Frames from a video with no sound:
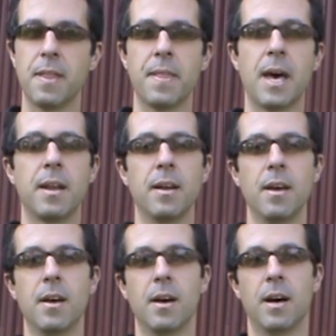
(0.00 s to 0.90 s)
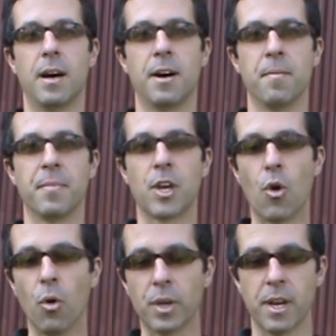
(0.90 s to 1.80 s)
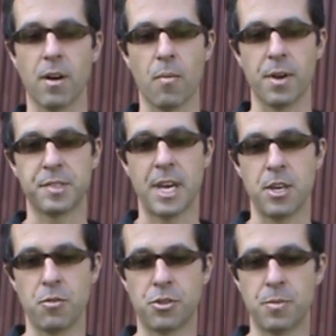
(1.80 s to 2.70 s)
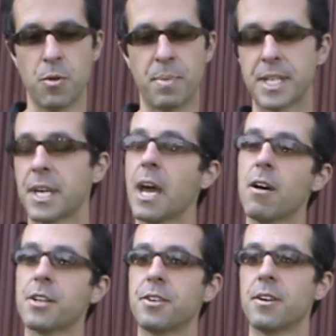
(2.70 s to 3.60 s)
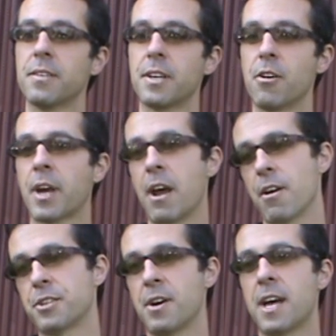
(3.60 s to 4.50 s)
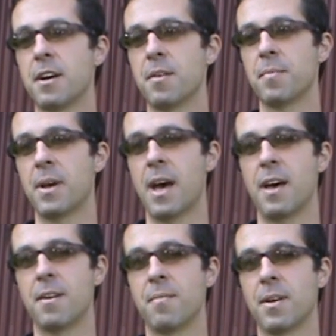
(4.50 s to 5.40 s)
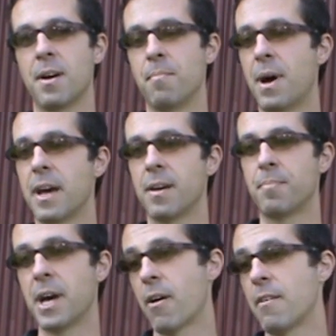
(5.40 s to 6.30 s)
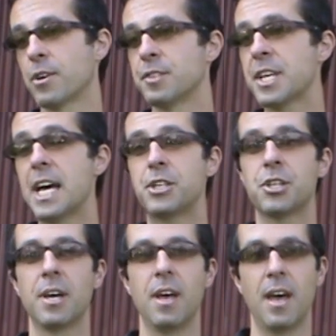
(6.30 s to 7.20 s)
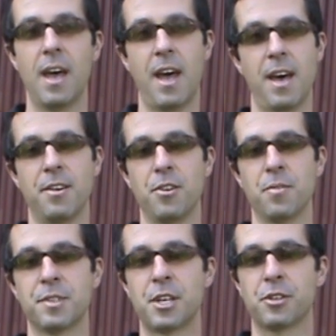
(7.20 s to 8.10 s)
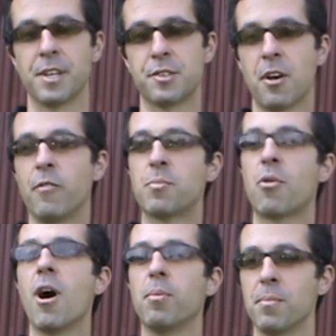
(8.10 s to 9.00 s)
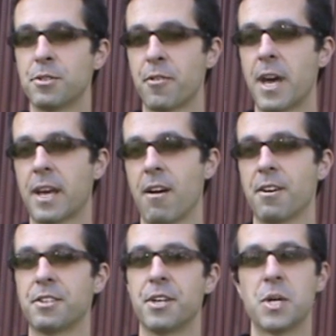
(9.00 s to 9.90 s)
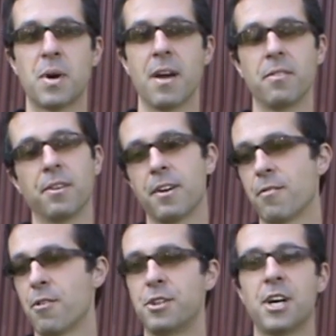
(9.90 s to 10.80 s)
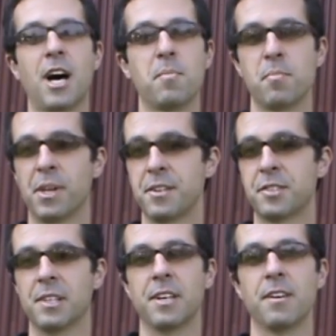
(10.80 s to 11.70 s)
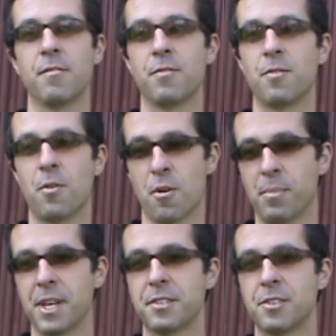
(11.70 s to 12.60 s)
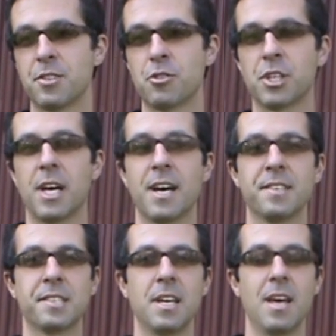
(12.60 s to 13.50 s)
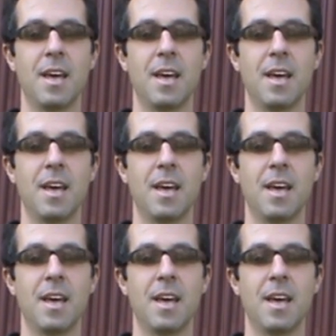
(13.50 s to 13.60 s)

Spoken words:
In that, the goal here was that you picked a character, that your character had a biographical sketch, and you essentially solved problems for that character. You were either looking for a job, a place to live, or a place to socialize.